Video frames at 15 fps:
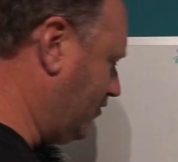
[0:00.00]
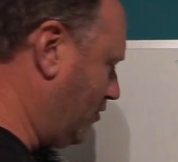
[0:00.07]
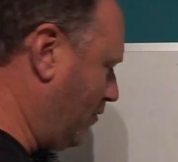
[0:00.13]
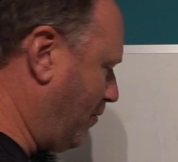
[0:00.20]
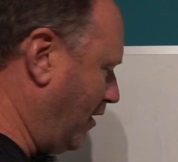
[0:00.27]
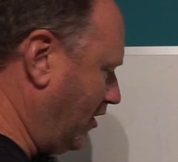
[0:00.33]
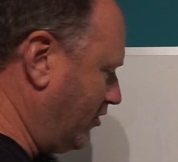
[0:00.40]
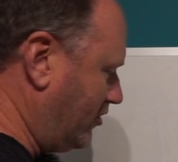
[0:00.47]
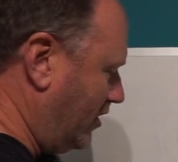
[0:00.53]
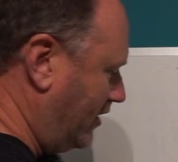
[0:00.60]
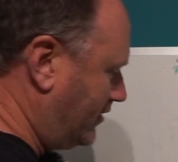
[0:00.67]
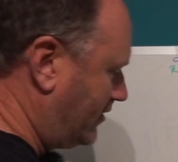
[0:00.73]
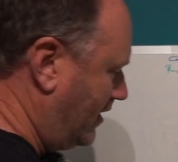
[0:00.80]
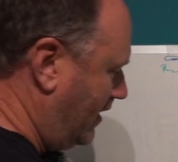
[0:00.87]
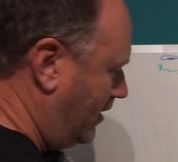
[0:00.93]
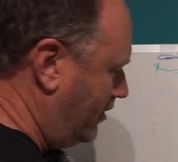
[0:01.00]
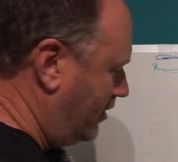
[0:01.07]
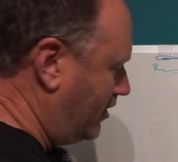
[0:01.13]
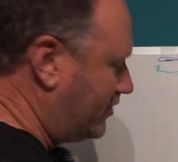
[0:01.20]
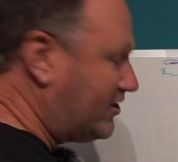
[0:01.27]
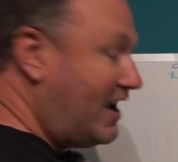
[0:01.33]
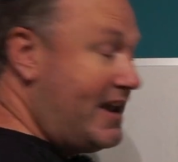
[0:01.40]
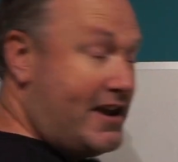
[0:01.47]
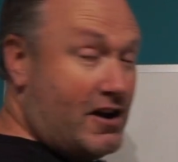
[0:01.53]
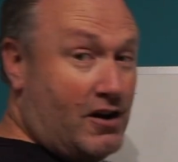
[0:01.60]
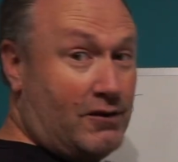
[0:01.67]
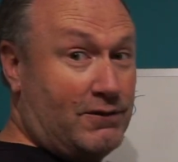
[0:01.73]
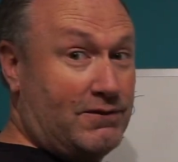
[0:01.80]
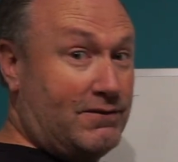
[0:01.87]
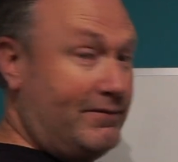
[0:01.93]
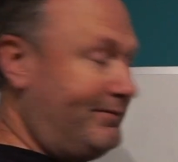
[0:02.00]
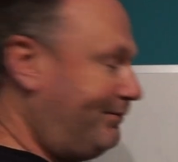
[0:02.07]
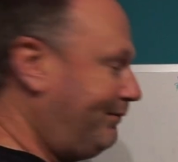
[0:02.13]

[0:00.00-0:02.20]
do apologise. You're going to take off,